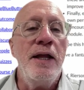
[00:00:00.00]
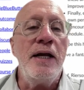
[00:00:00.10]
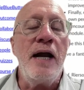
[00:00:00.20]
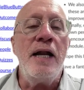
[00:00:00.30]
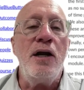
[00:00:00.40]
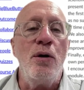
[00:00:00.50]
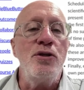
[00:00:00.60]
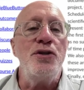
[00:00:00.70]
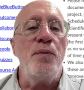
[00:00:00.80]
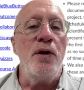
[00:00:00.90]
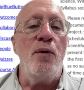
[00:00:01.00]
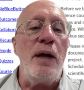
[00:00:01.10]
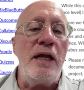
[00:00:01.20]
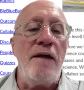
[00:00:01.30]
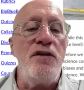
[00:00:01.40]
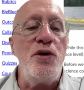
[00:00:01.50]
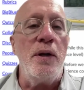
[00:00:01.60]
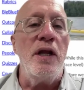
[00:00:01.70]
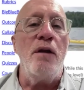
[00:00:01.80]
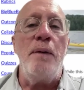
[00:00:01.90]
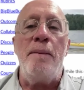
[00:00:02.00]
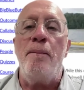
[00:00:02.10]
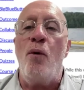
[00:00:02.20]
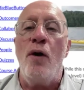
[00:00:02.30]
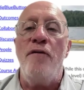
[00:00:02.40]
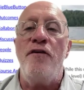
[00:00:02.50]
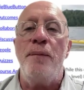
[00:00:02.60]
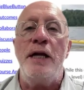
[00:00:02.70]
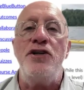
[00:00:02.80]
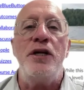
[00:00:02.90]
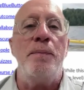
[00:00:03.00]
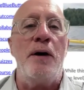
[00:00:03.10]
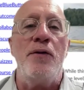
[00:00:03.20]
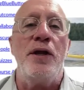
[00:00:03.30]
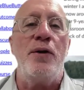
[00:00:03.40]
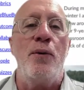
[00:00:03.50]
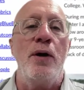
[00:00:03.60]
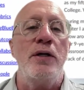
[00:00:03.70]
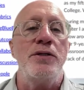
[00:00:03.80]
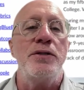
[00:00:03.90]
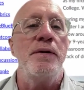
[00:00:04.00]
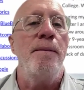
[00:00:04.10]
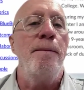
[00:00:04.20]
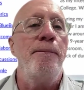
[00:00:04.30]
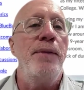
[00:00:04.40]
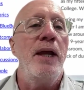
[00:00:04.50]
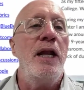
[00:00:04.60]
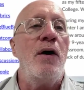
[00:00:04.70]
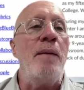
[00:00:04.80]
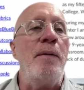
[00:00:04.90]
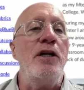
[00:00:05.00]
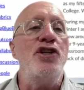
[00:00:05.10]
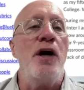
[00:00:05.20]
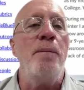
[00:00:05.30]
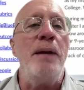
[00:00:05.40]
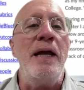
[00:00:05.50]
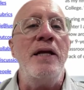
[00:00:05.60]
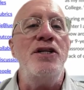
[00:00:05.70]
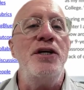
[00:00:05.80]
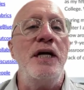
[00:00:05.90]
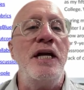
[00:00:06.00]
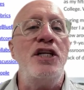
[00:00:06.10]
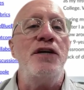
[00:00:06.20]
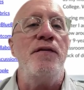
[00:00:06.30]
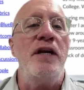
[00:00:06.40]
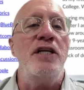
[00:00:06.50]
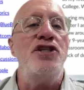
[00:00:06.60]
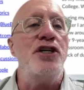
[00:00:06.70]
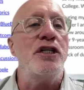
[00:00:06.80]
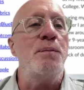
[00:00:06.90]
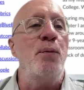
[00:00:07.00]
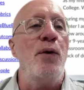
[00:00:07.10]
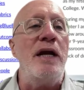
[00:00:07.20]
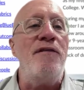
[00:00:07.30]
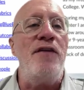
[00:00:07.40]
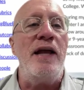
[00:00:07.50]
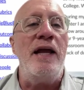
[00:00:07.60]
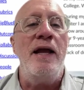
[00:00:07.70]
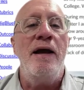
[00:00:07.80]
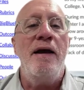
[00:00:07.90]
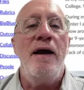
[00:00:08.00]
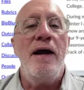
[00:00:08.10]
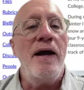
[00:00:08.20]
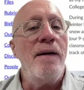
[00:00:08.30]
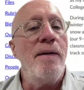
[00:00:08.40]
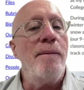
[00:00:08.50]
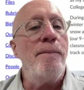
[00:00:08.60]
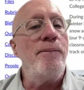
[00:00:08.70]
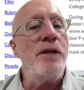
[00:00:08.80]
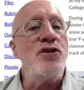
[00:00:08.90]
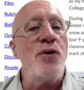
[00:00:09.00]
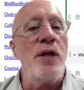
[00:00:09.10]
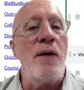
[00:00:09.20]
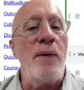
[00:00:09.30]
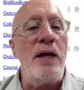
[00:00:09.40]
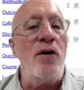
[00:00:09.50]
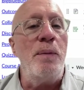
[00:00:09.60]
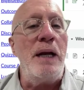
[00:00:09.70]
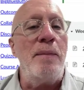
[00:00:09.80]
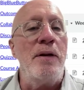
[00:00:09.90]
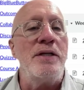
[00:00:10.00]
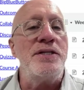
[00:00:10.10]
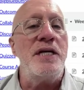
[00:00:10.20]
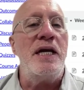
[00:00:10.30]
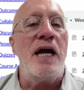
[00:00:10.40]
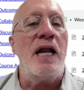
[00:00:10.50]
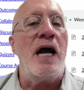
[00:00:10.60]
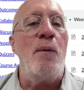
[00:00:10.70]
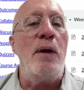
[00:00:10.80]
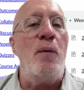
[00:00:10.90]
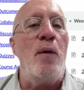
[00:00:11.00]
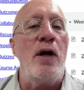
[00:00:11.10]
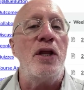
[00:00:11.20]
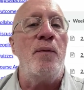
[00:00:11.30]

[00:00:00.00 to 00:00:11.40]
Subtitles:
that kind of goes through and gives you a little bit more information about the course. Now, I'm going to jump into each of these just briefly so that way you'll be able to see kind of how we work